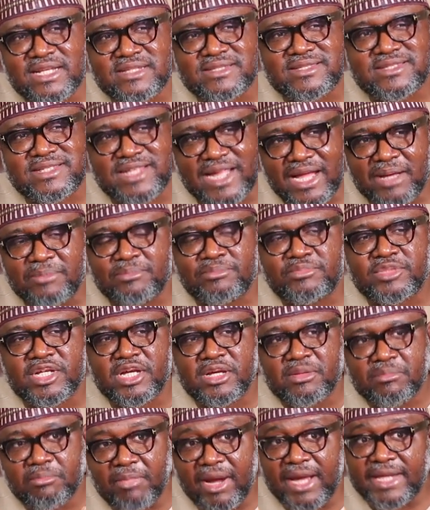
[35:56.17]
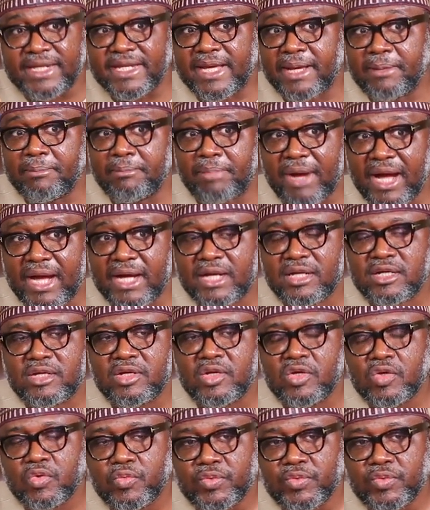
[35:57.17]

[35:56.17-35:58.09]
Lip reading: and stamped by their bank